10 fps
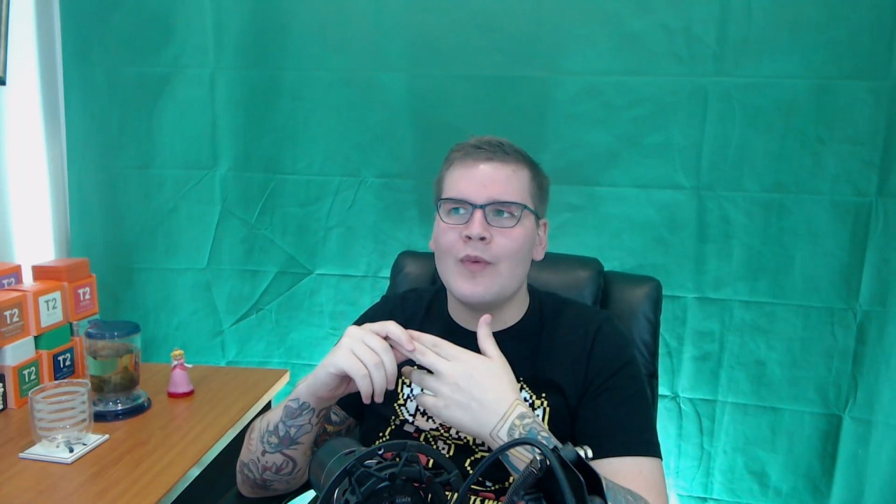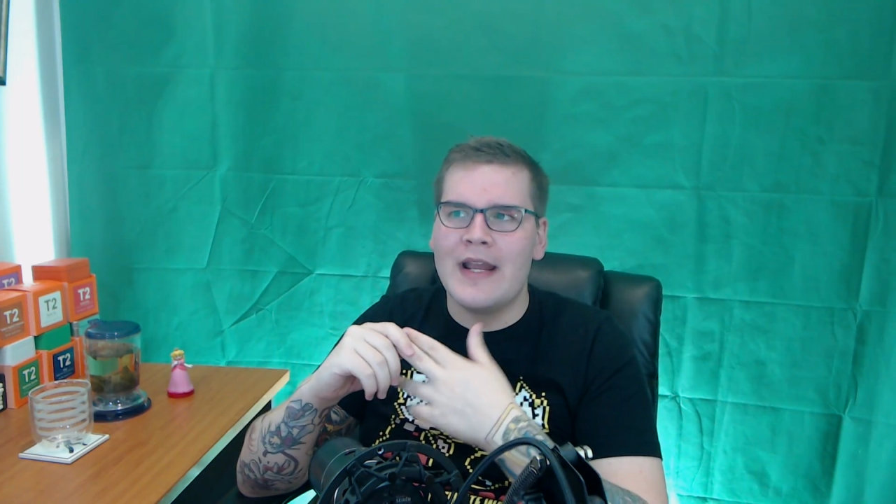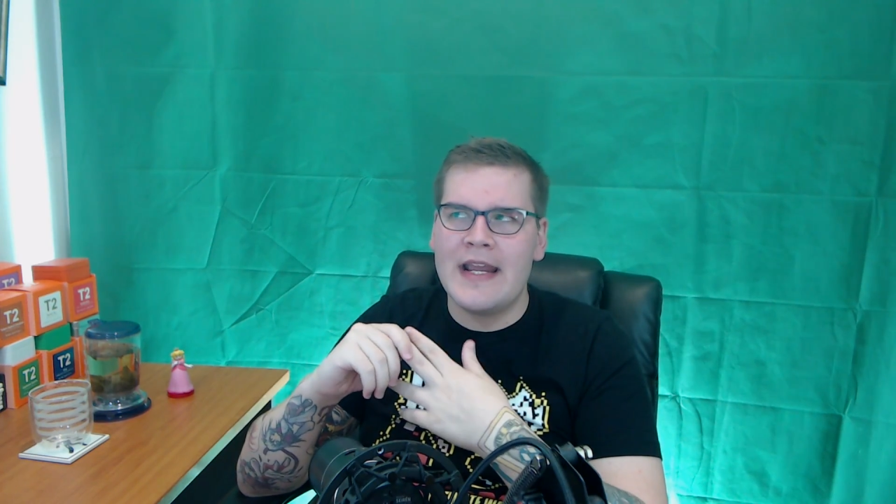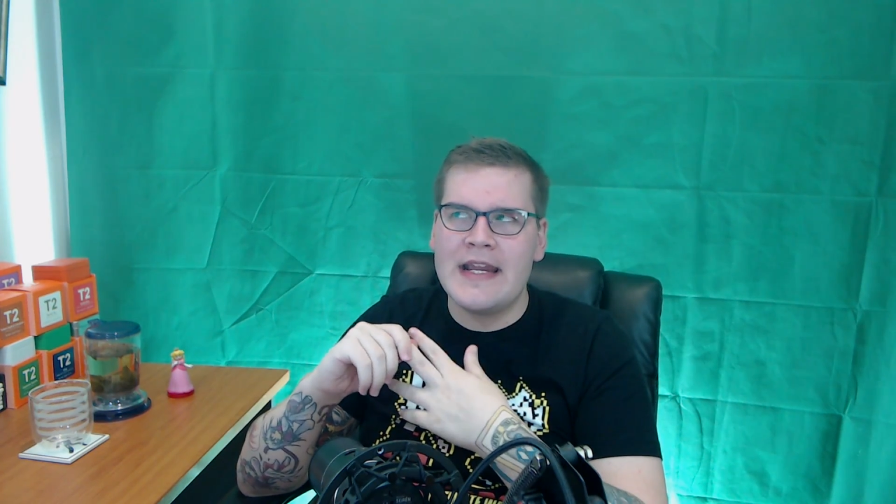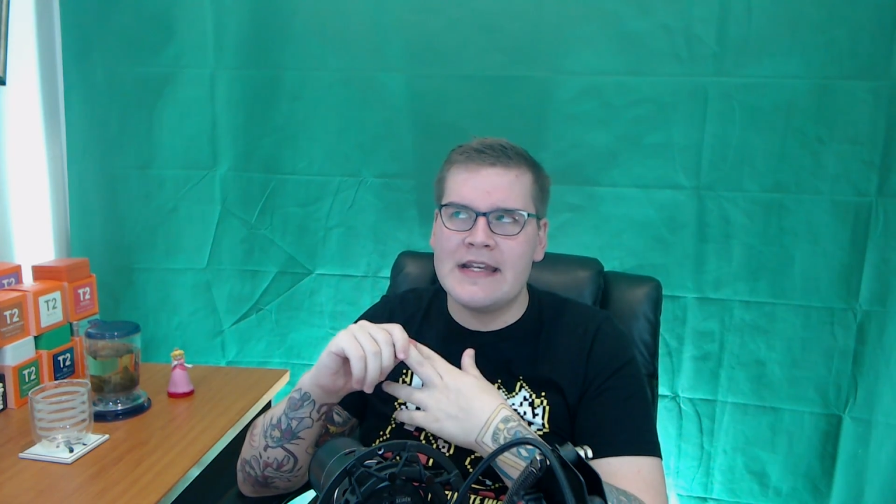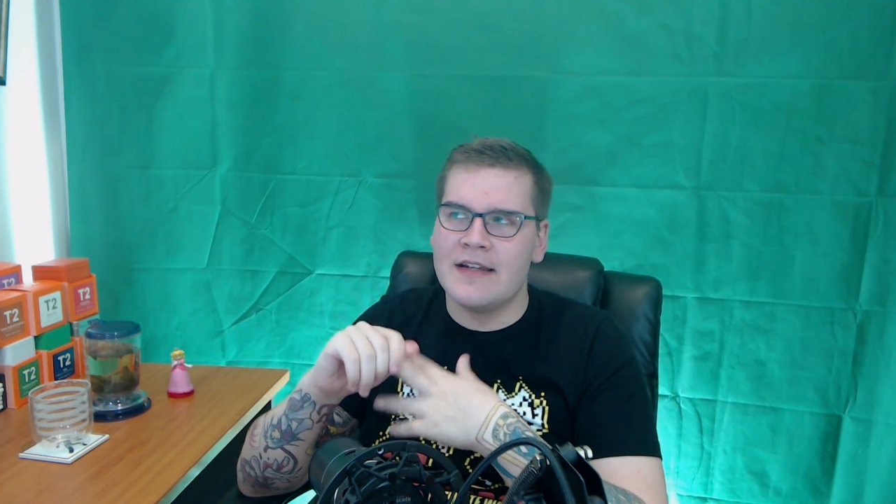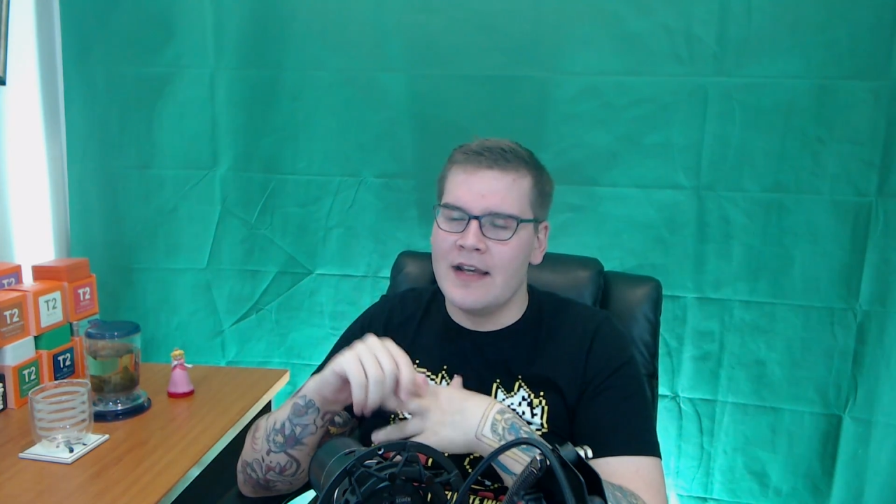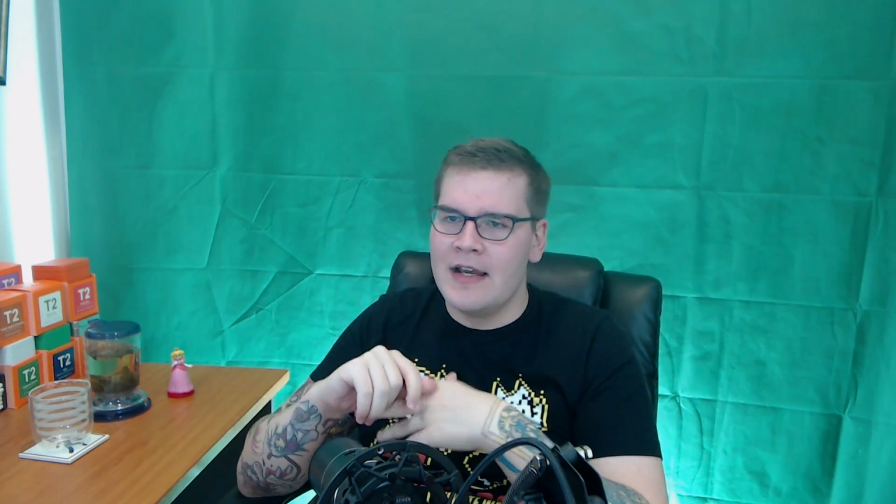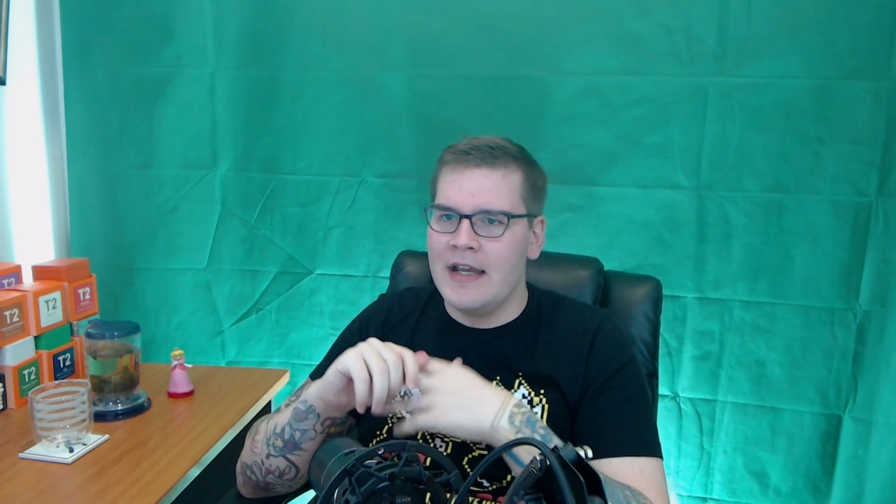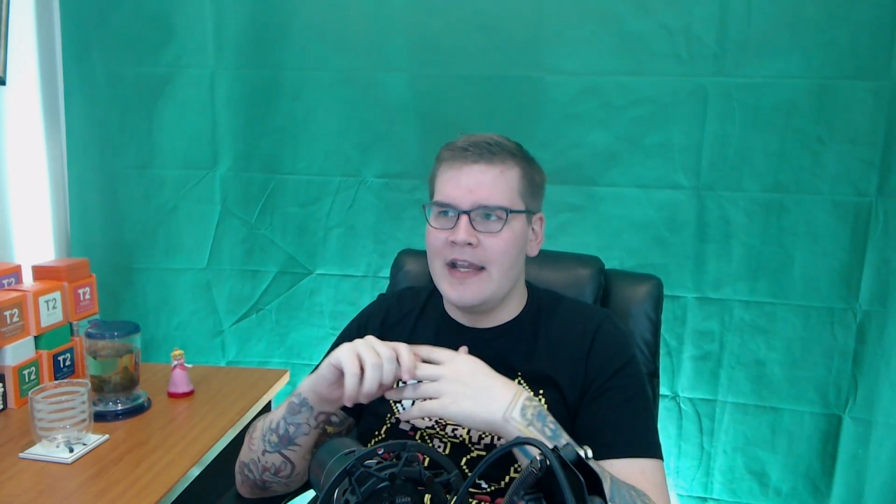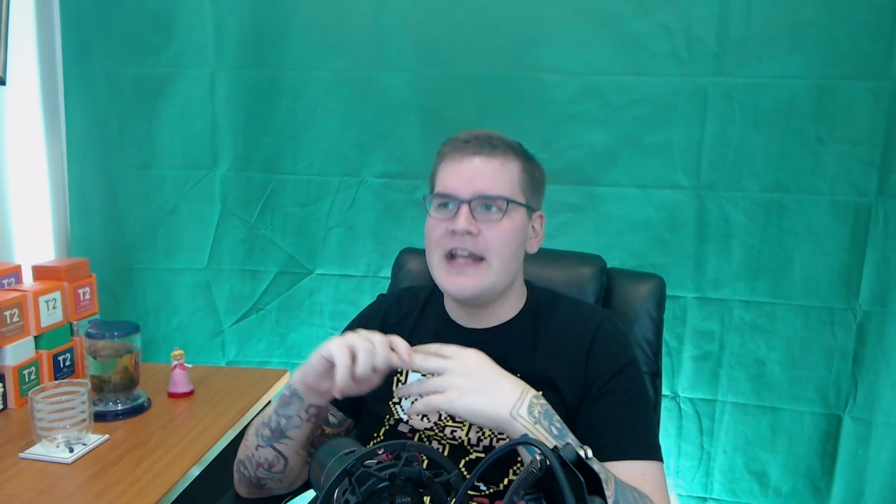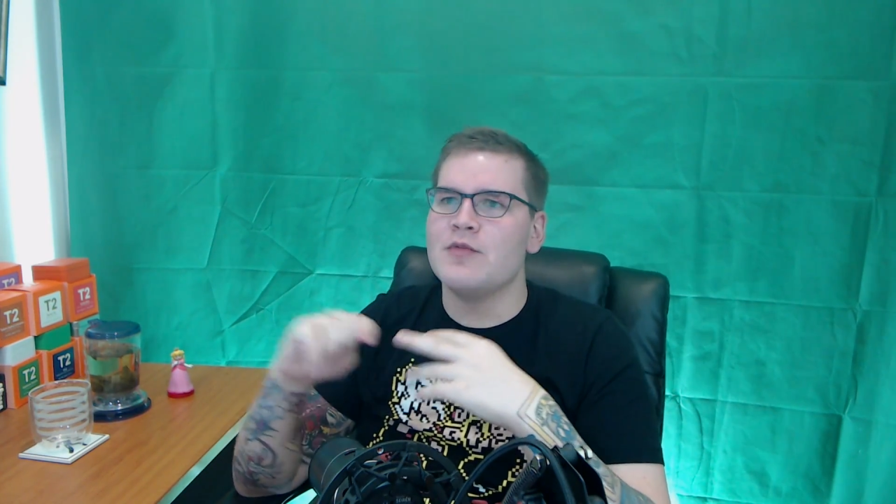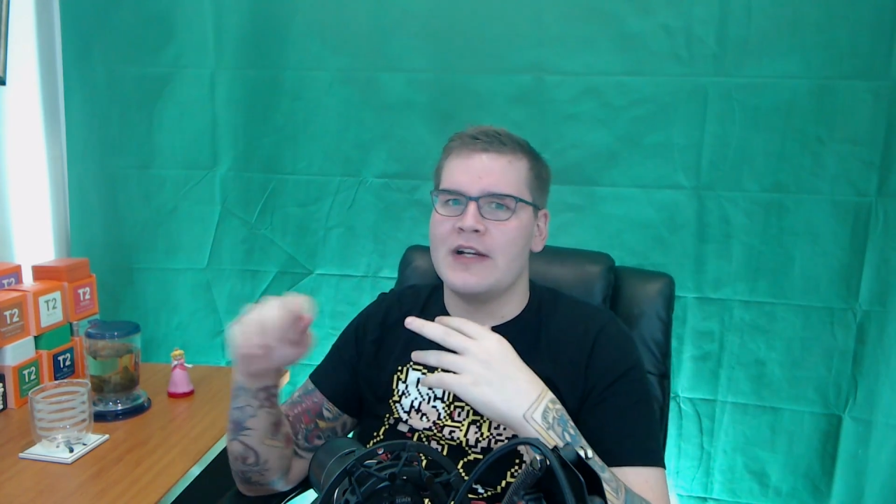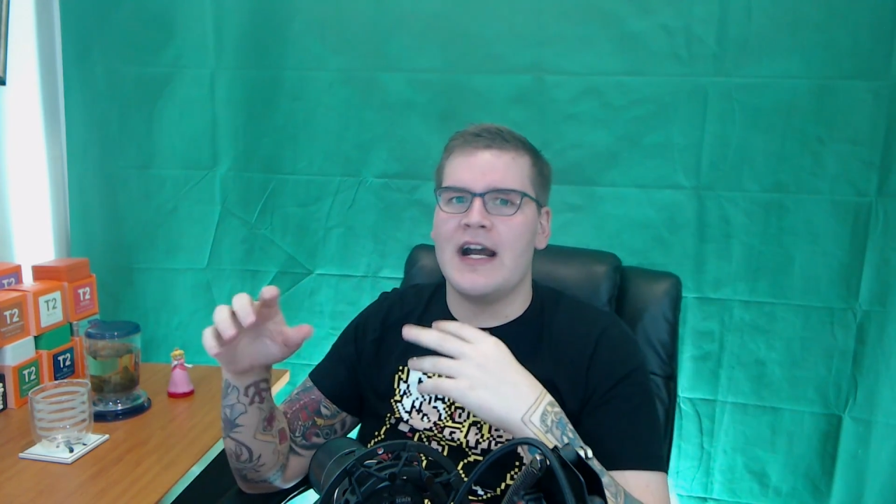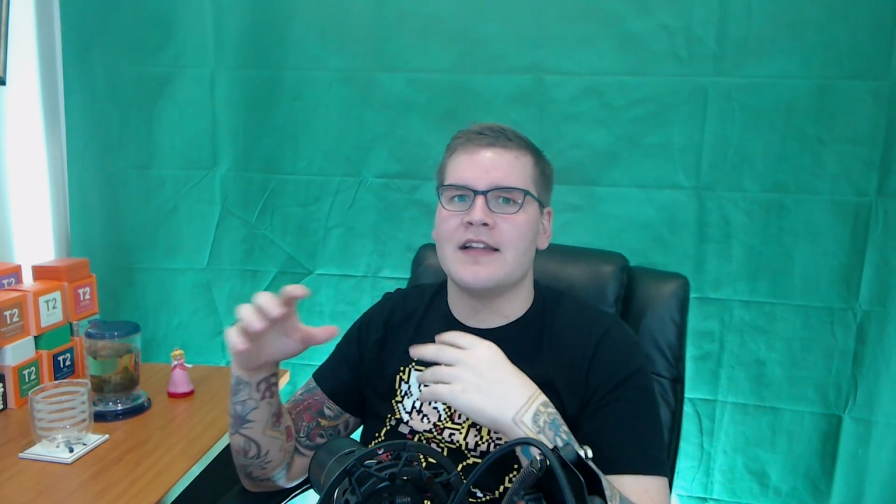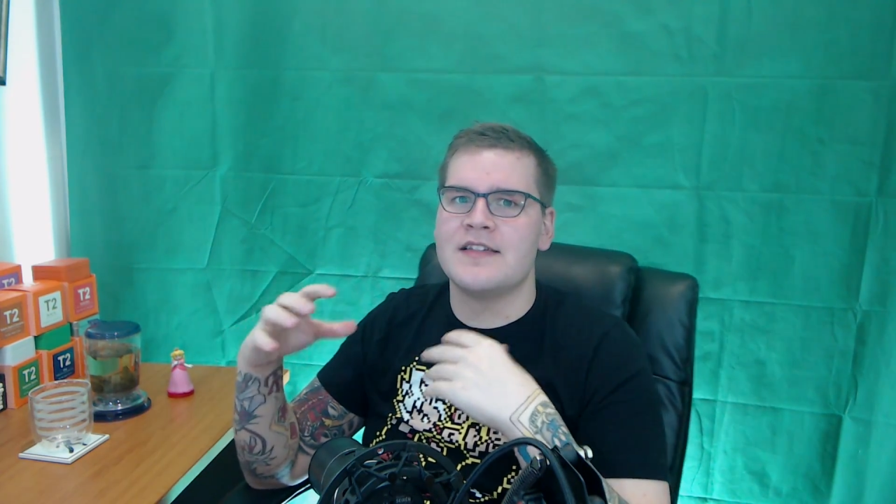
in regards